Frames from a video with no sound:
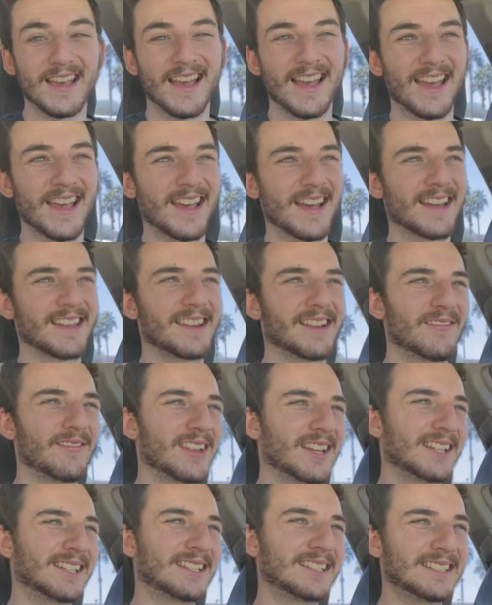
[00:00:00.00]
and I'm
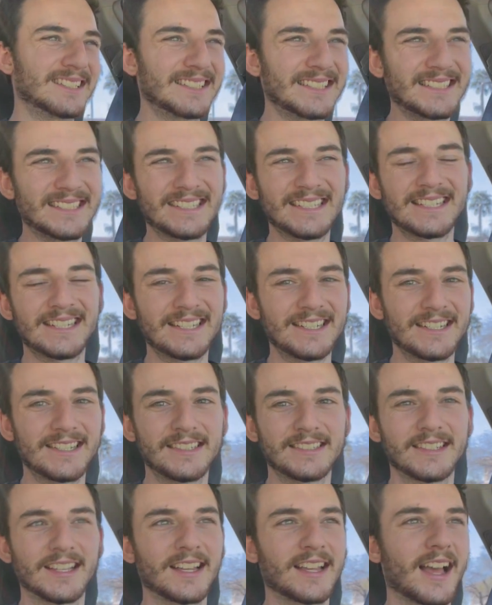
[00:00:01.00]
like,
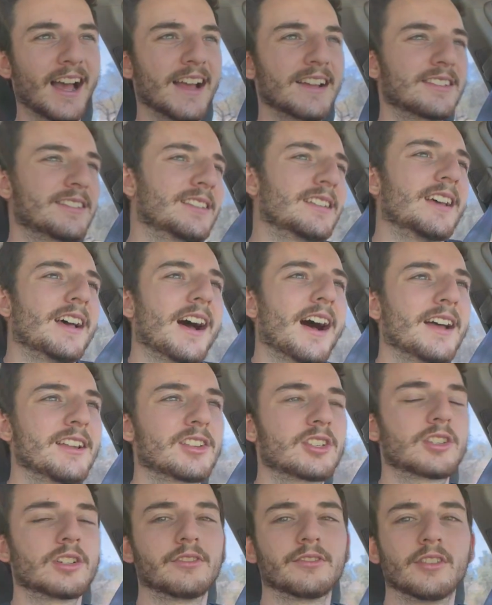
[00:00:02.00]
uh, like I just, I
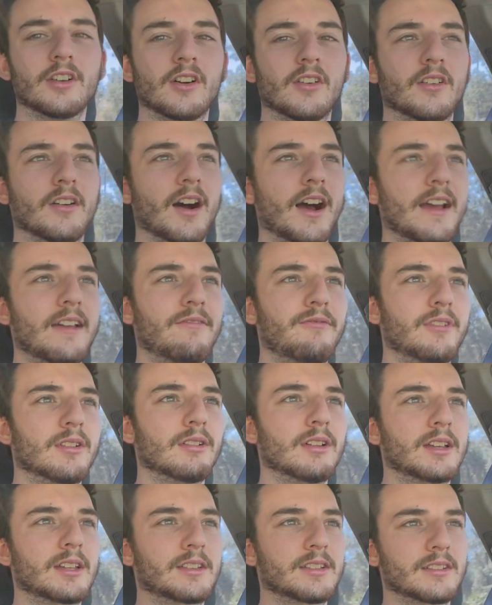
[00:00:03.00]
just don't know. I feel
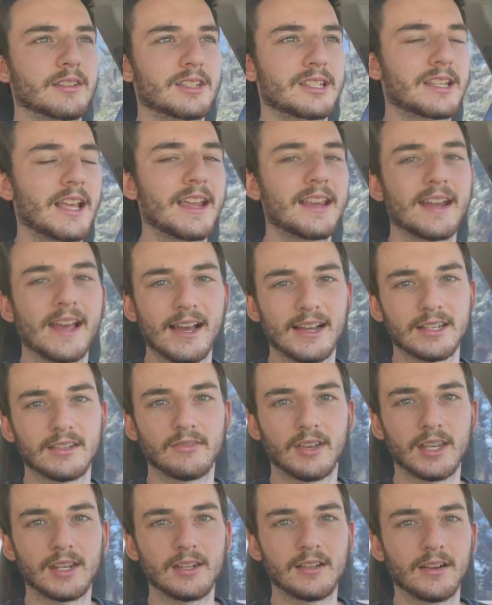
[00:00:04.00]
like staying
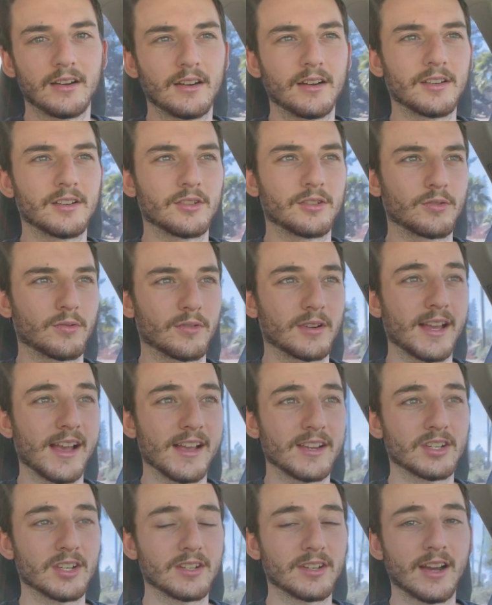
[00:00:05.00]
activated on
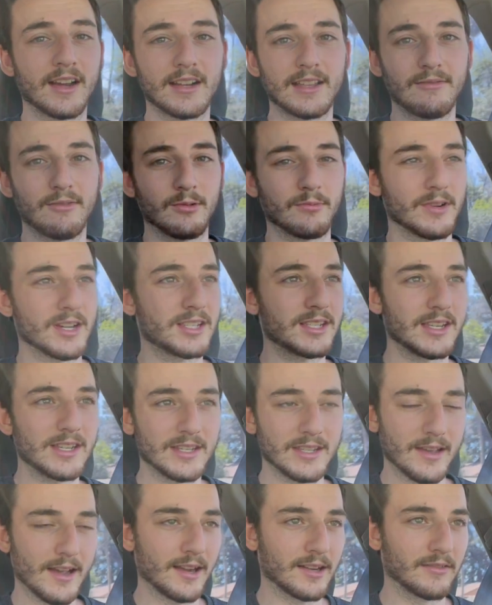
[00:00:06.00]
DoorDash and not even risking
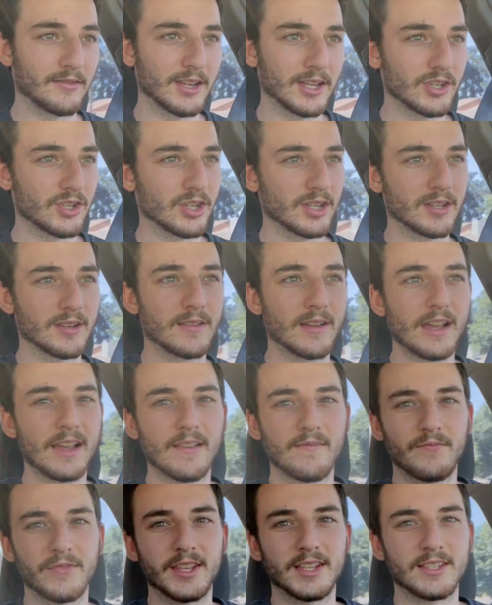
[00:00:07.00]
deactivation
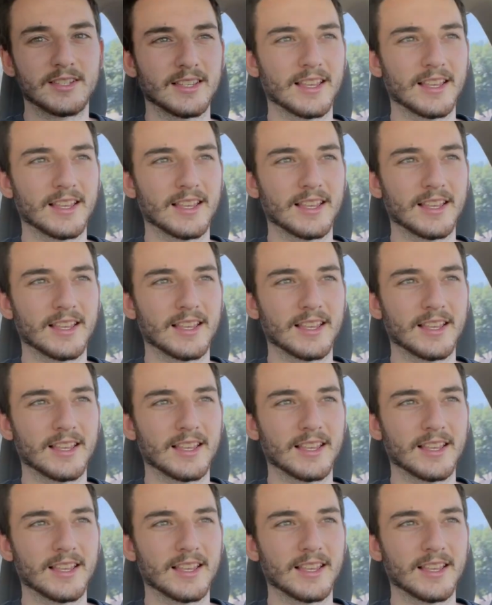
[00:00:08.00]
is